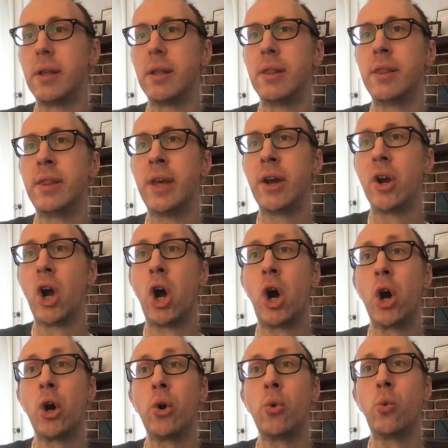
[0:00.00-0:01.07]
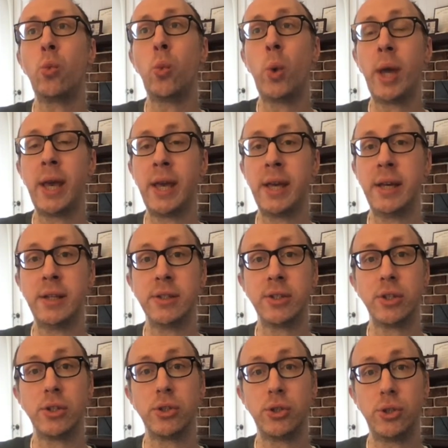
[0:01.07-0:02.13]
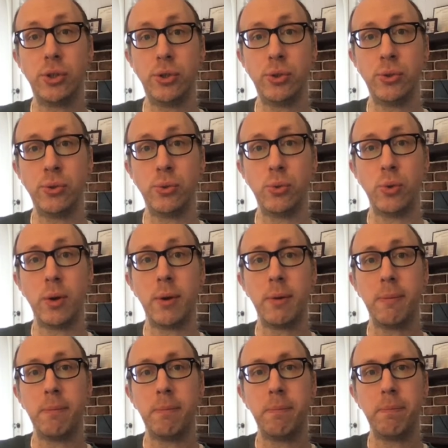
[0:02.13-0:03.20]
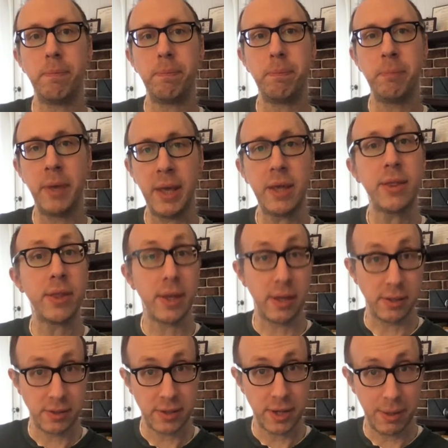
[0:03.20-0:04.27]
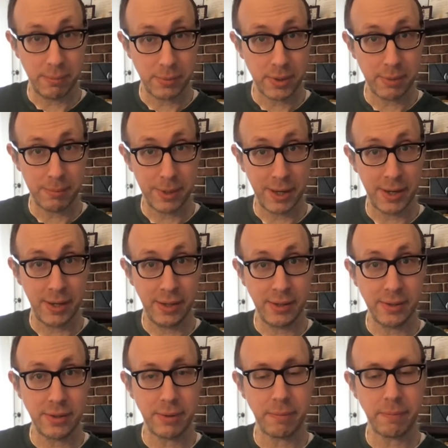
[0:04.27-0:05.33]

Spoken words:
there are ways to make things come to mind